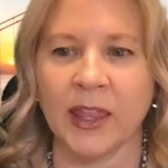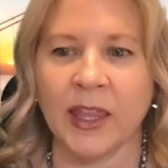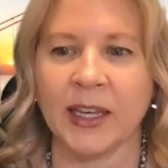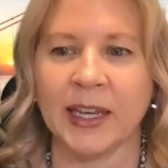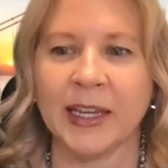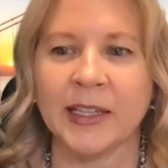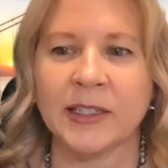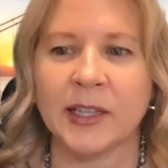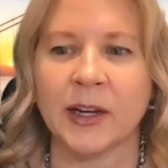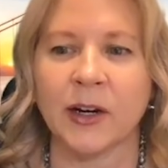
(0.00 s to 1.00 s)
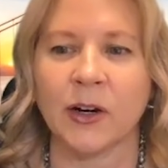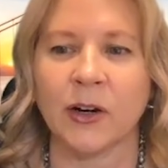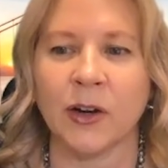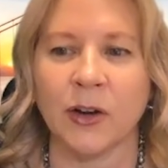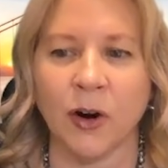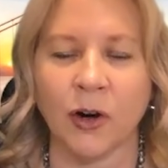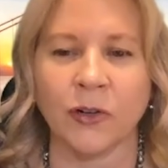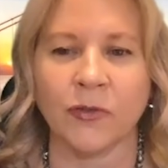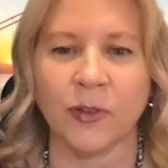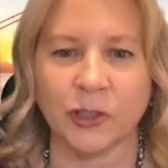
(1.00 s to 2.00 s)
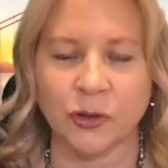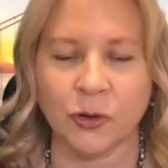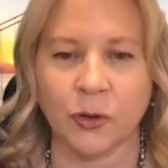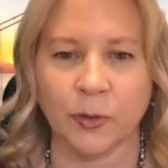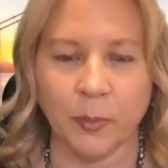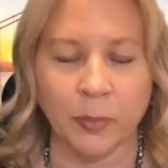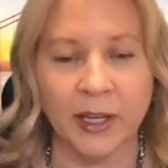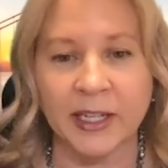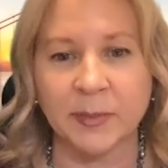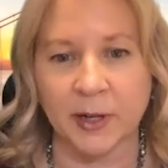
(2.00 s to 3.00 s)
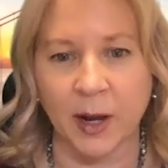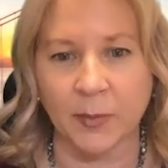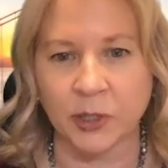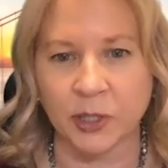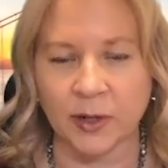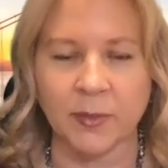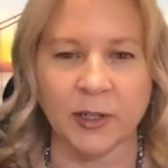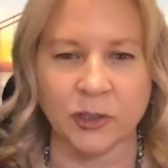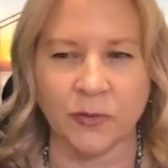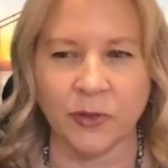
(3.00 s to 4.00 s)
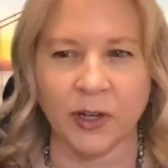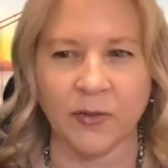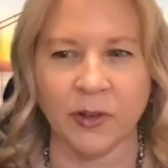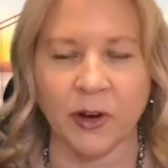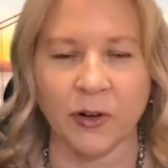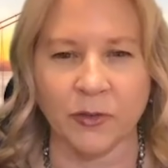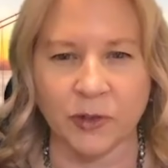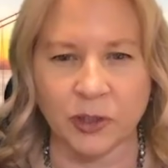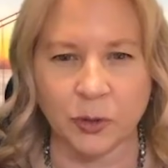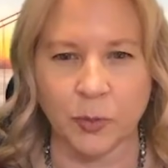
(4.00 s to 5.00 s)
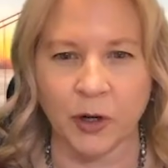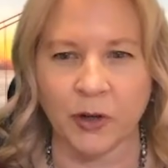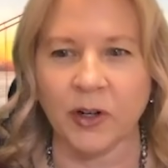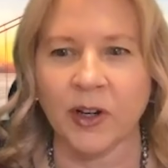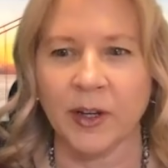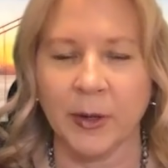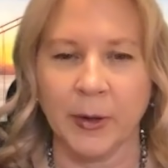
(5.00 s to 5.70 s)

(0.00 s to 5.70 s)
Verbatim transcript: And then is there an artificial or replacement option? I'm not sure if you covered the artificial part.